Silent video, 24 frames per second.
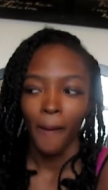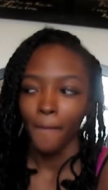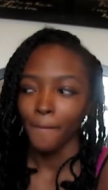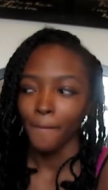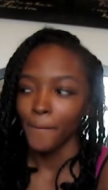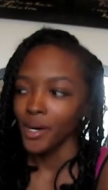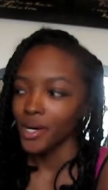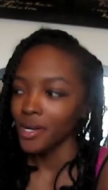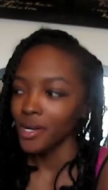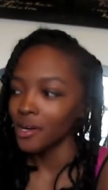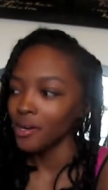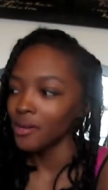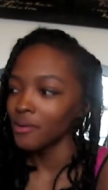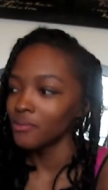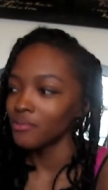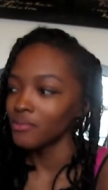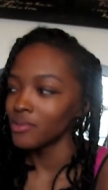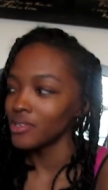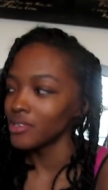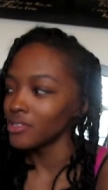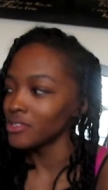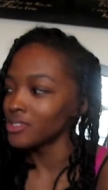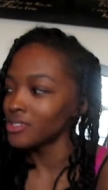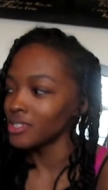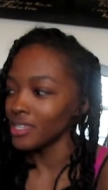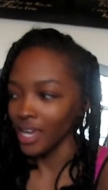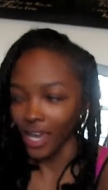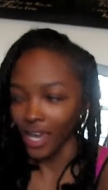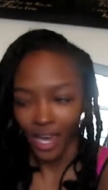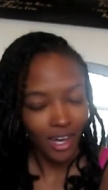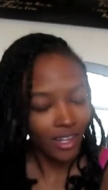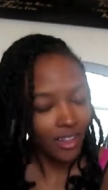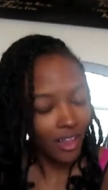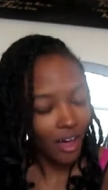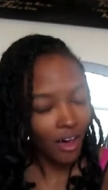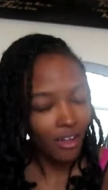But we'll see
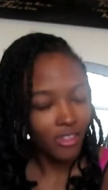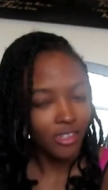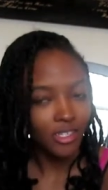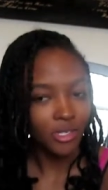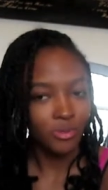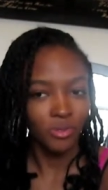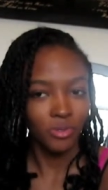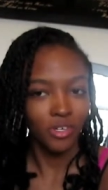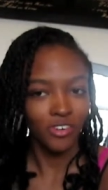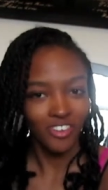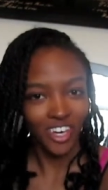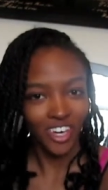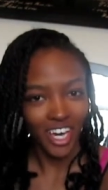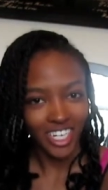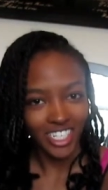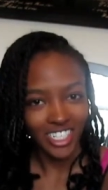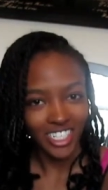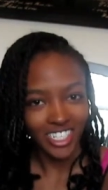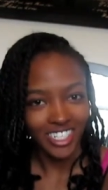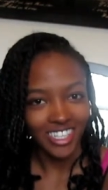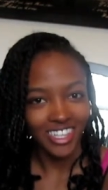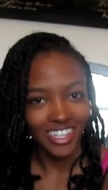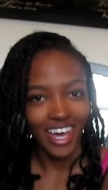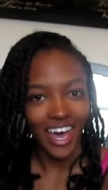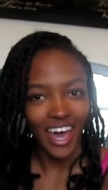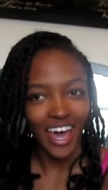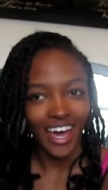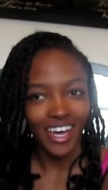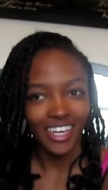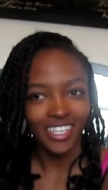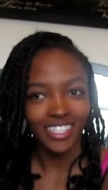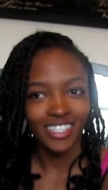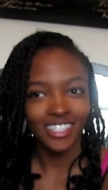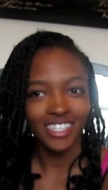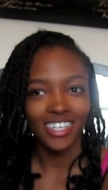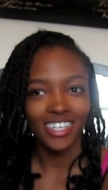how long this weavecation
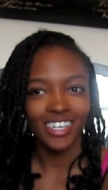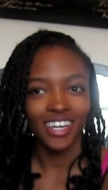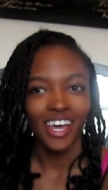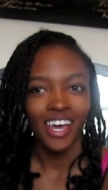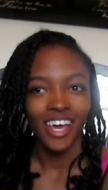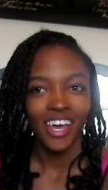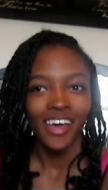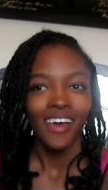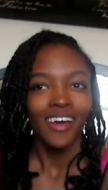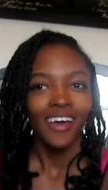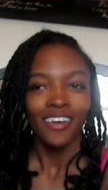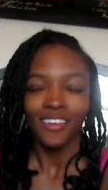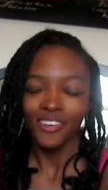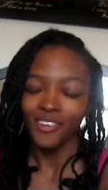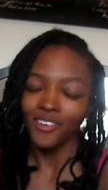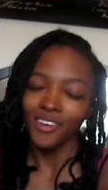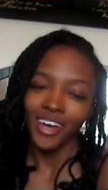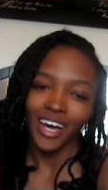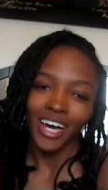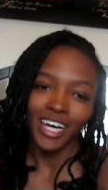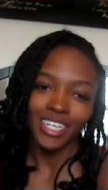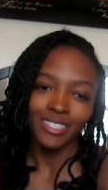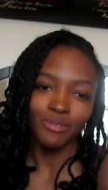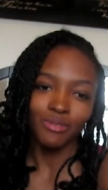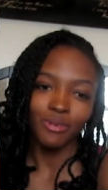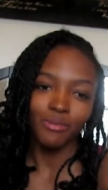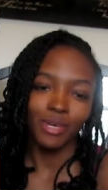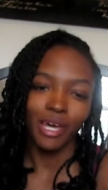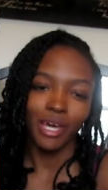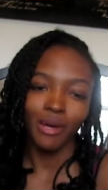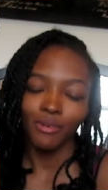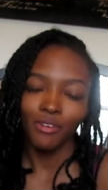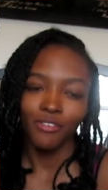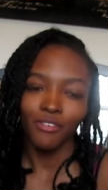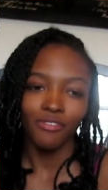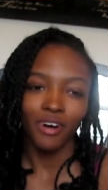lasts, and you guys will be
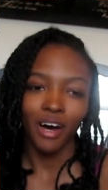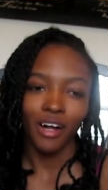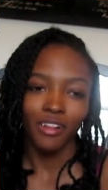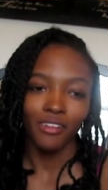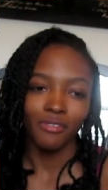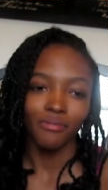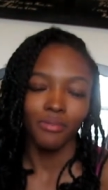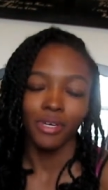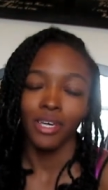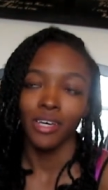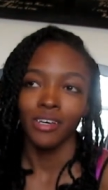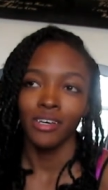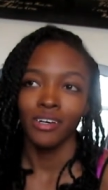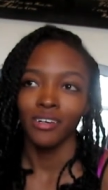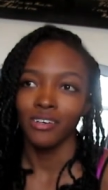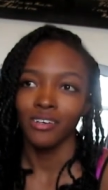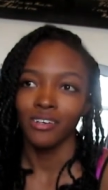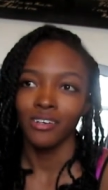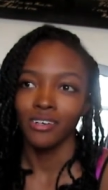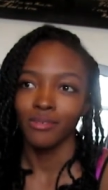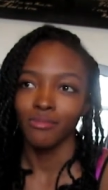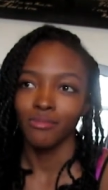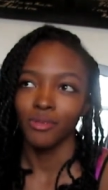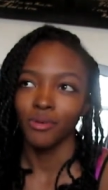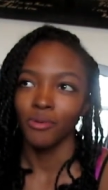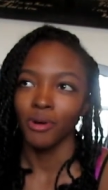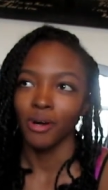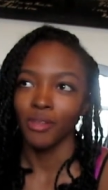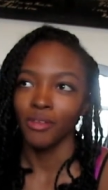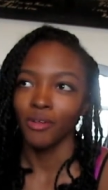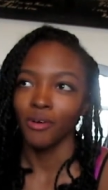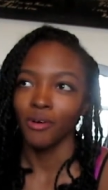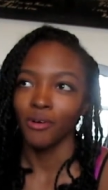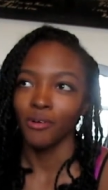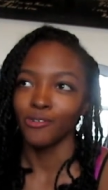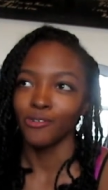able to follow me throughout
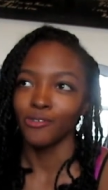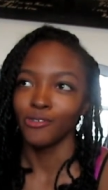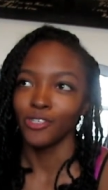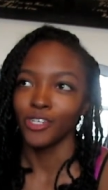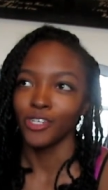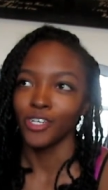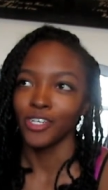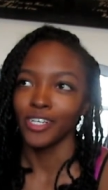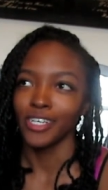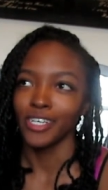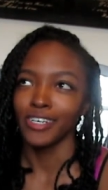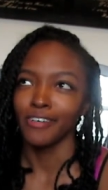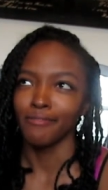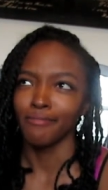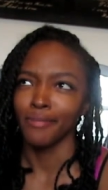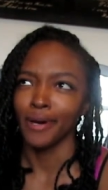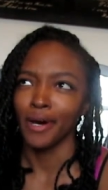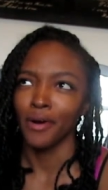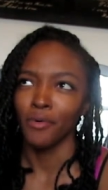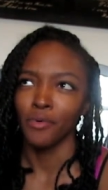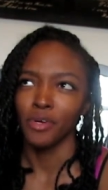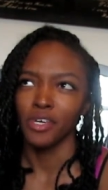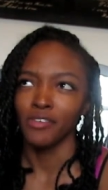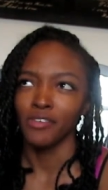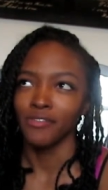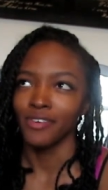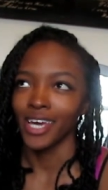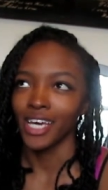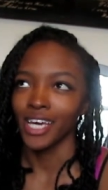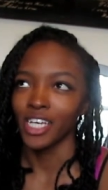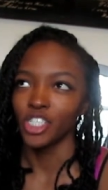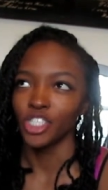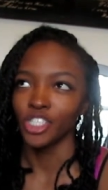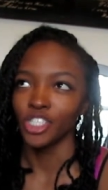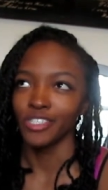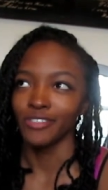the whole journey of my
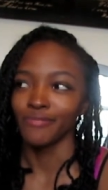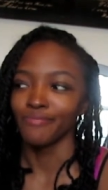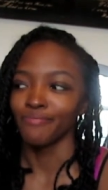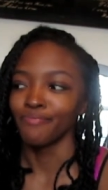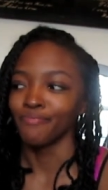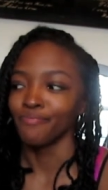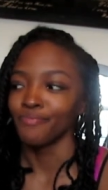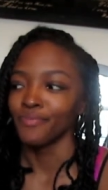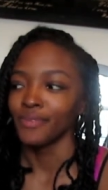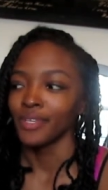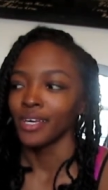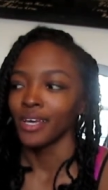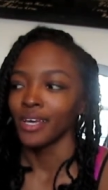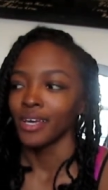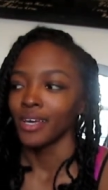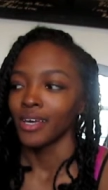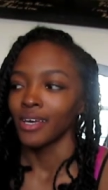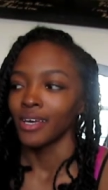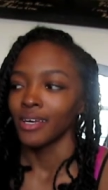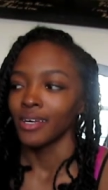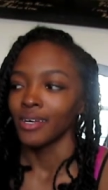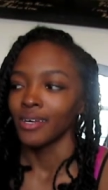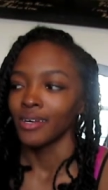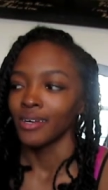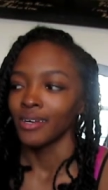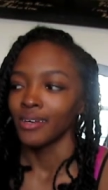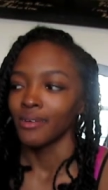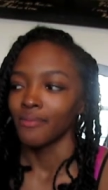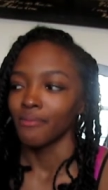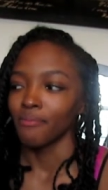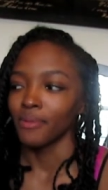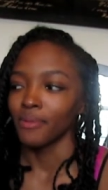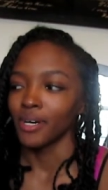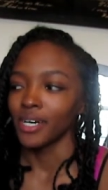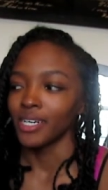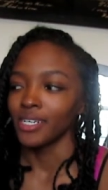weavecation,
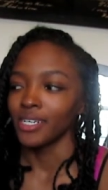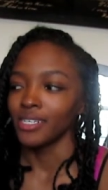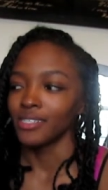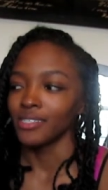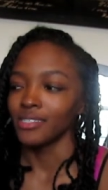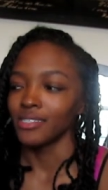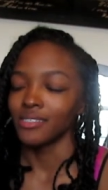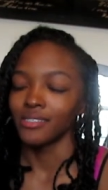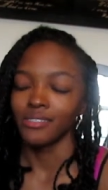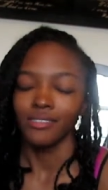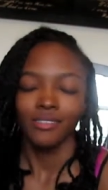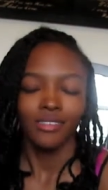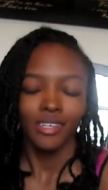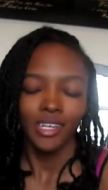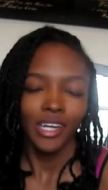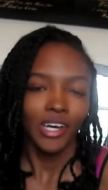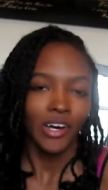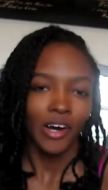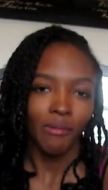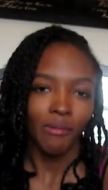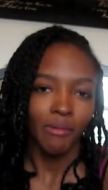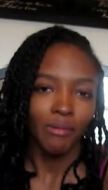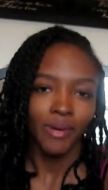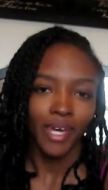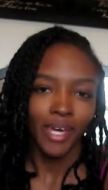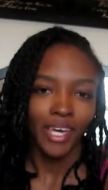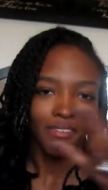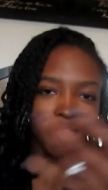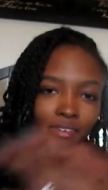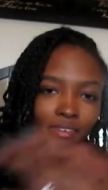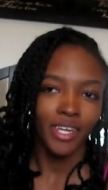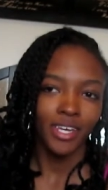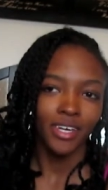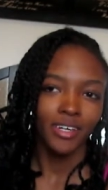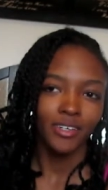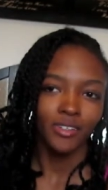because, you know, I'll be making
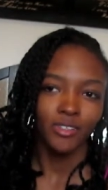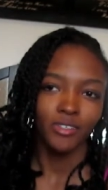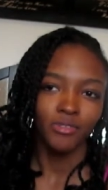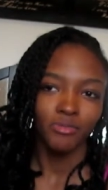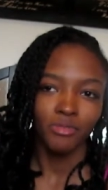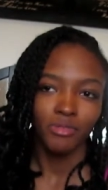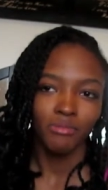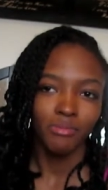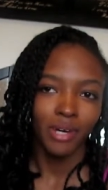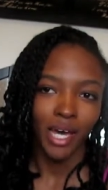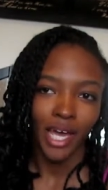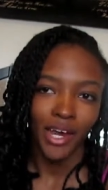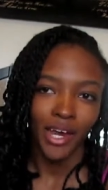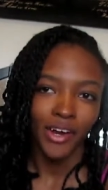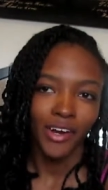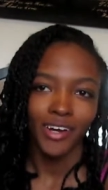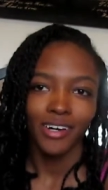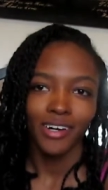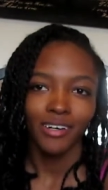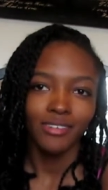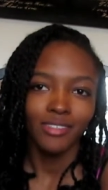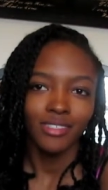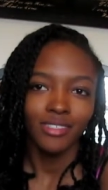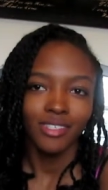videos with my hair out.